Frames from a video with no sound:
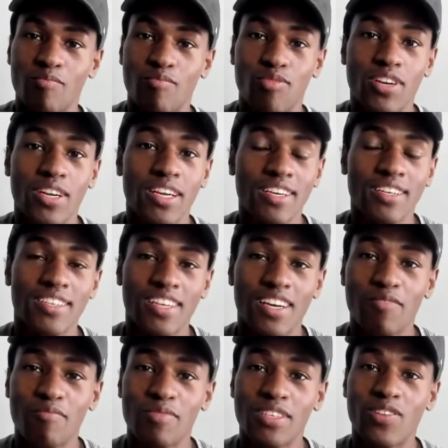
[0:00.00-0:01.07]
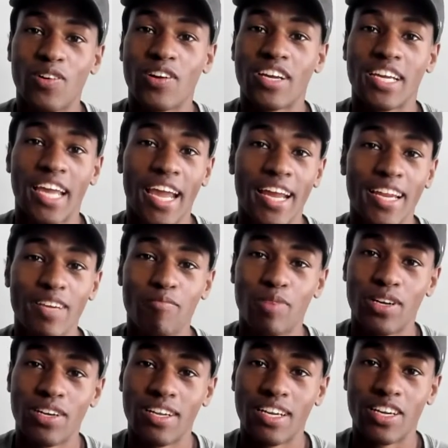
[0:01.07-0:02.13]
bring some sort of candy,
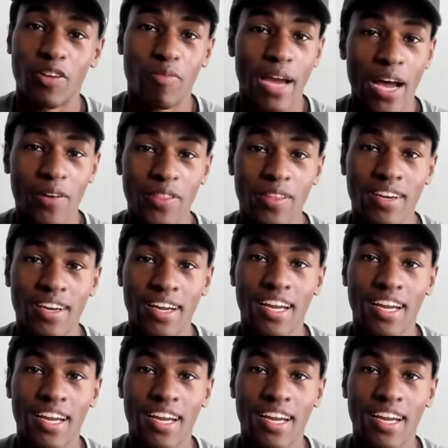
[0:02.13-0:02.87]
put it in your mouth,